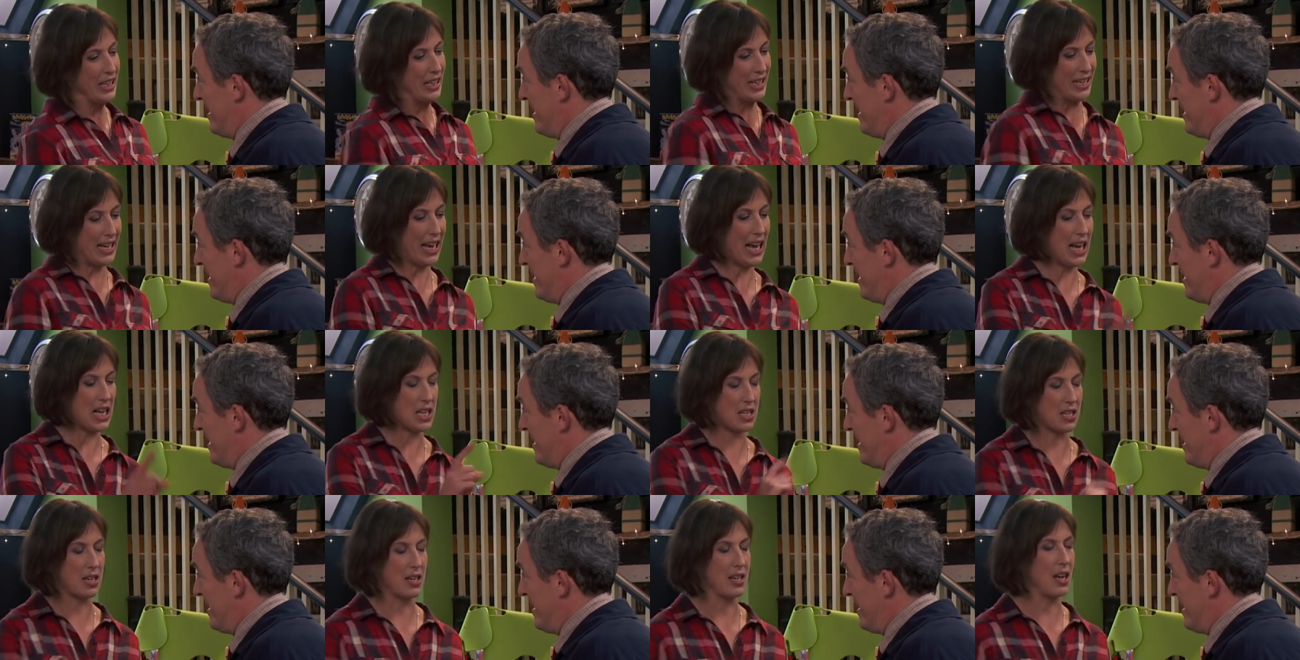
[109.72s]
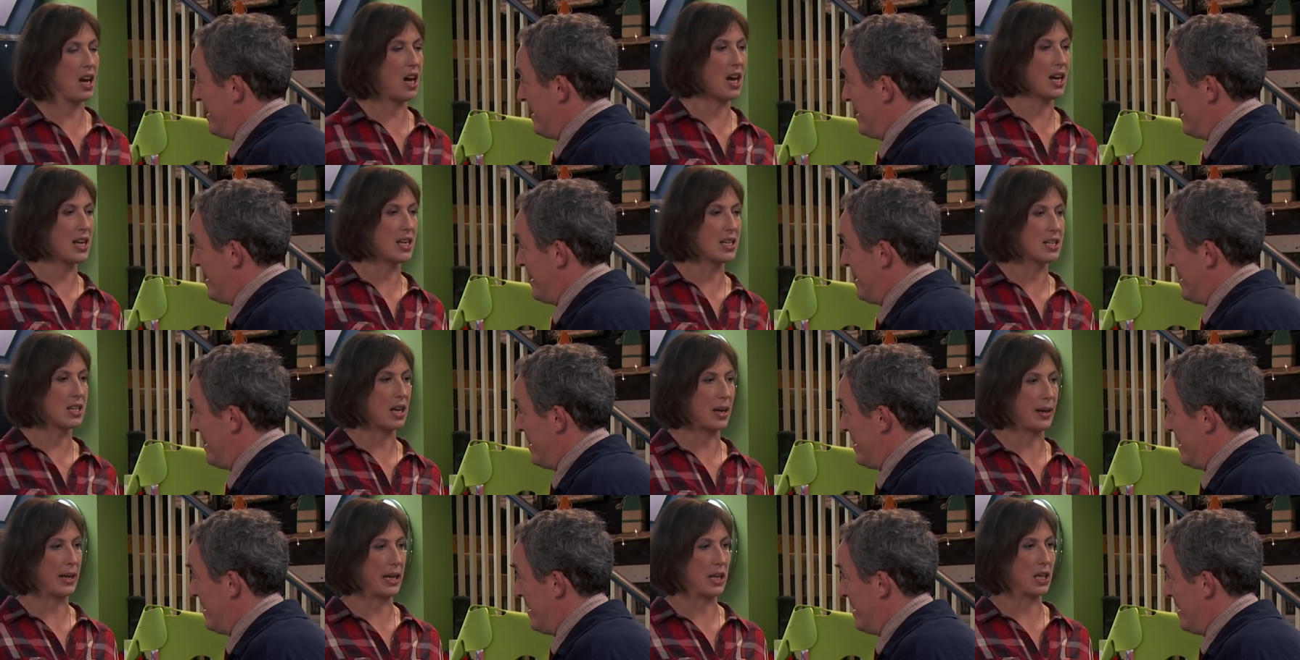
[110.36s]
Speaker 1: Yeah,
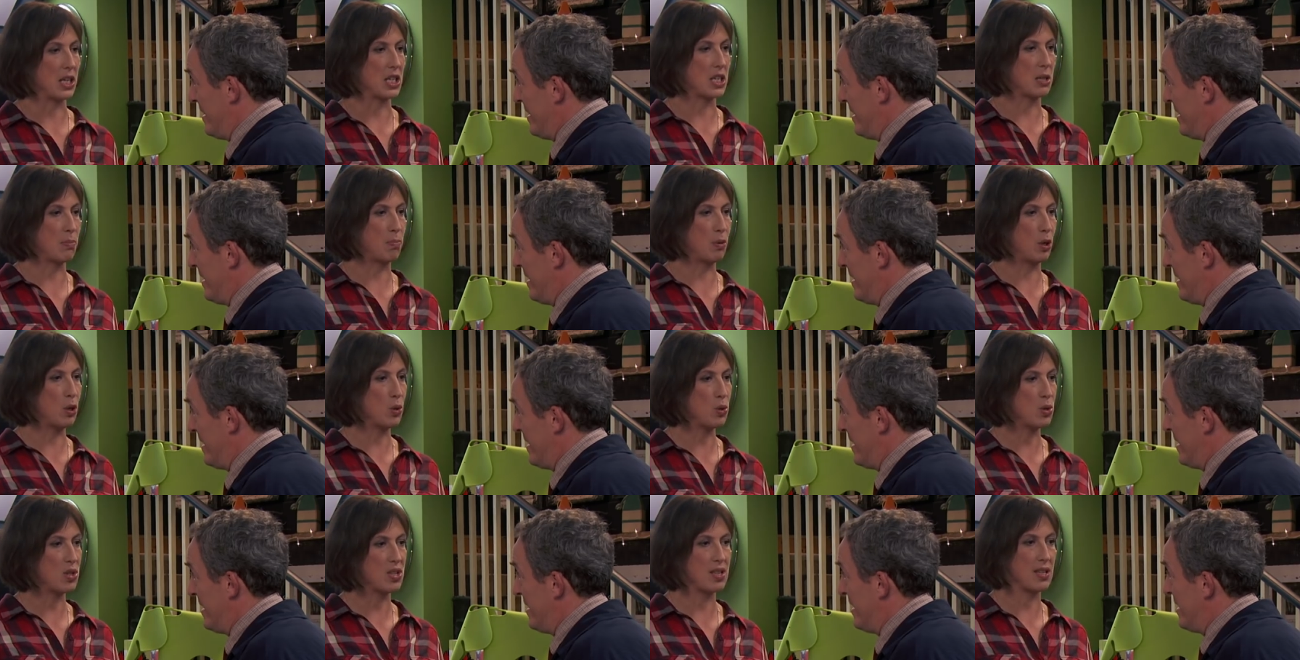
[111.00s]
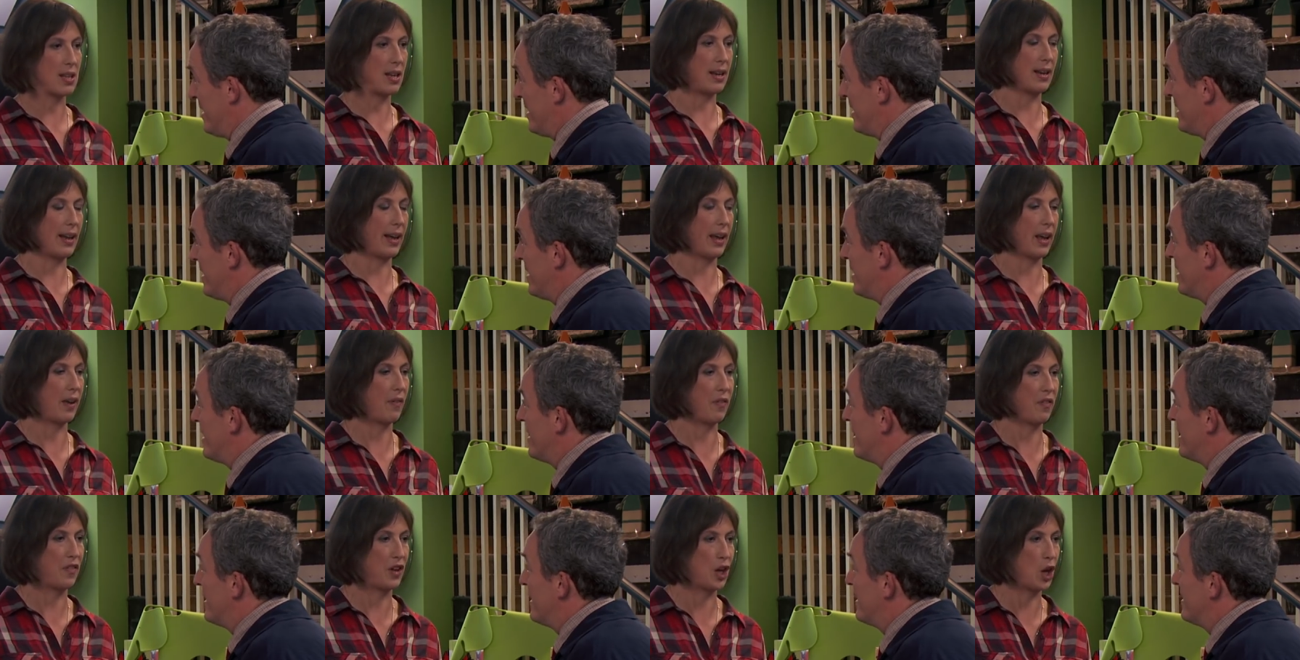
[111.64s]
tonight I'm going to spruce
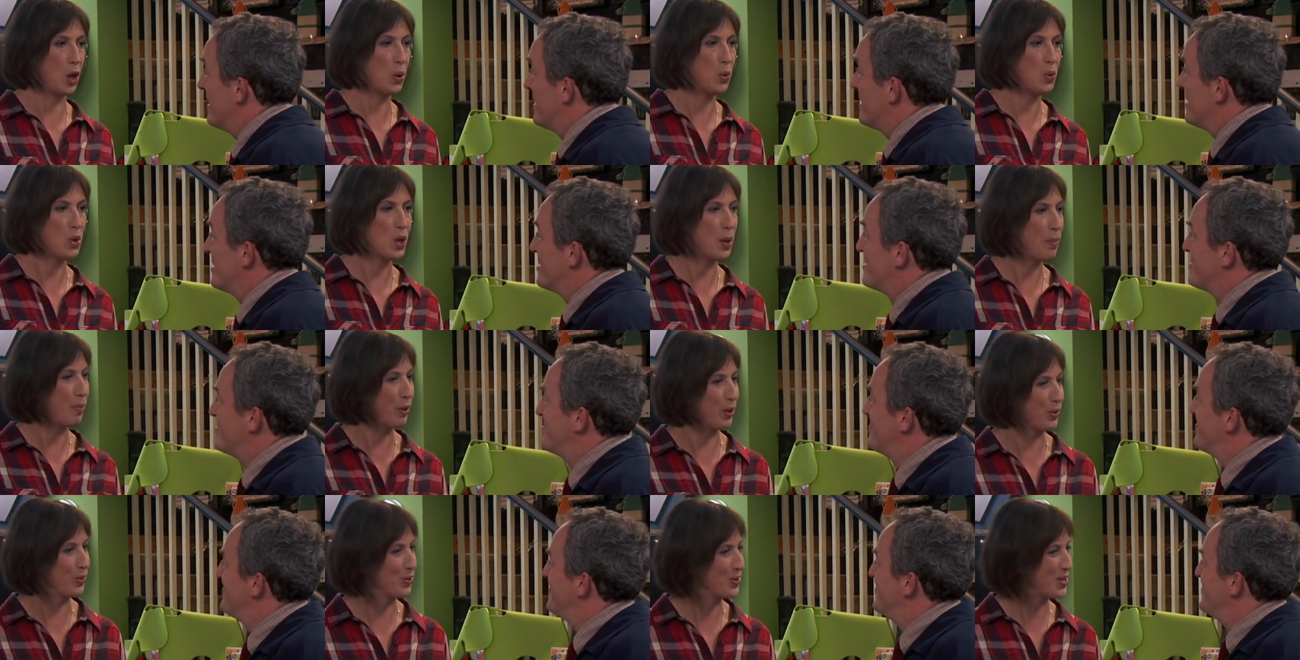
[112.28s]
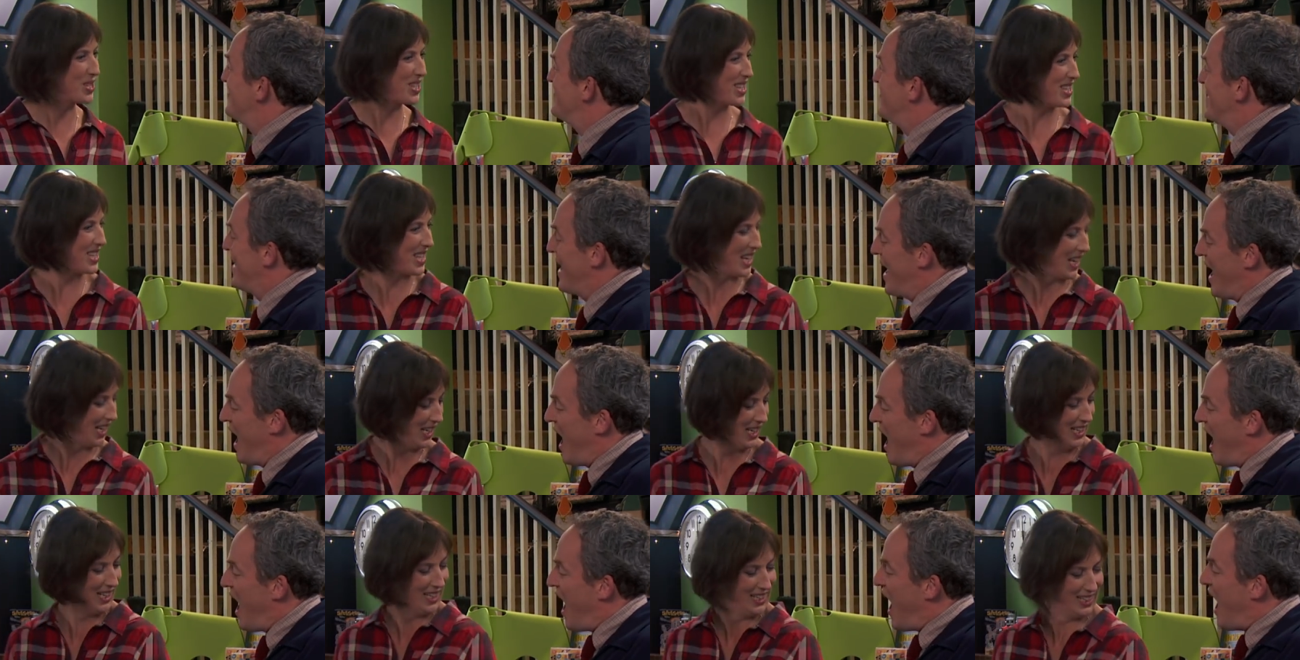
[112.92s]
like Fiona Bruce.
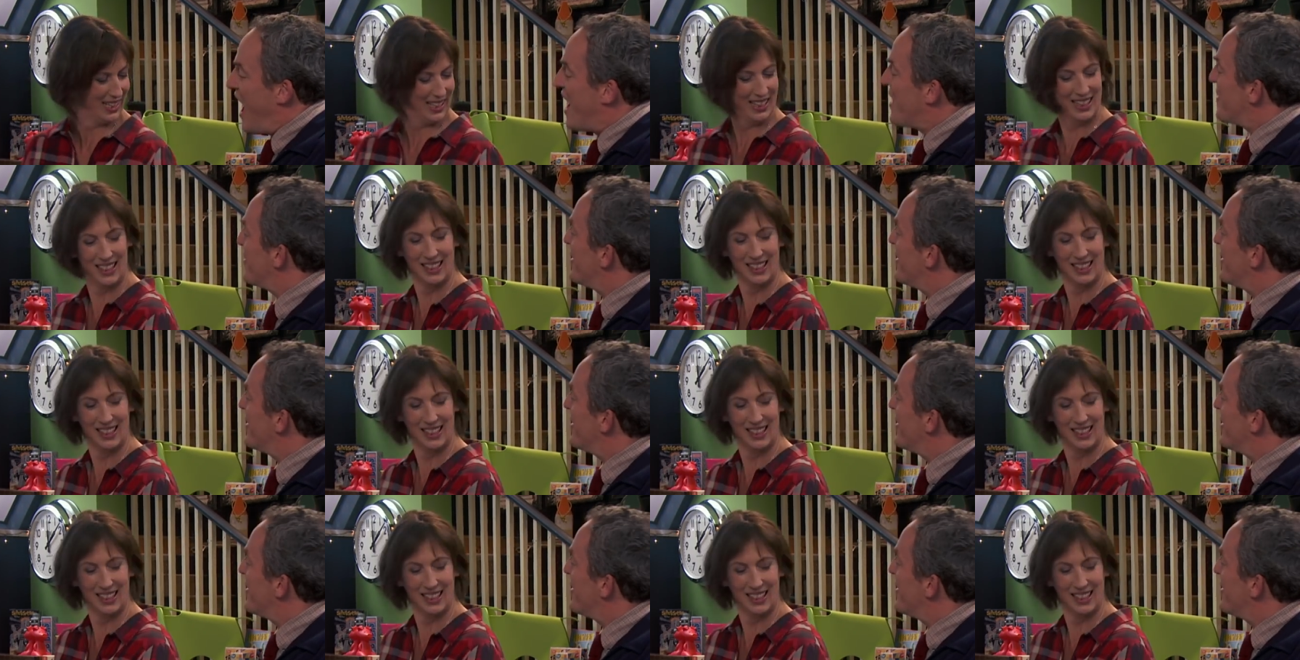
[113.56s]
I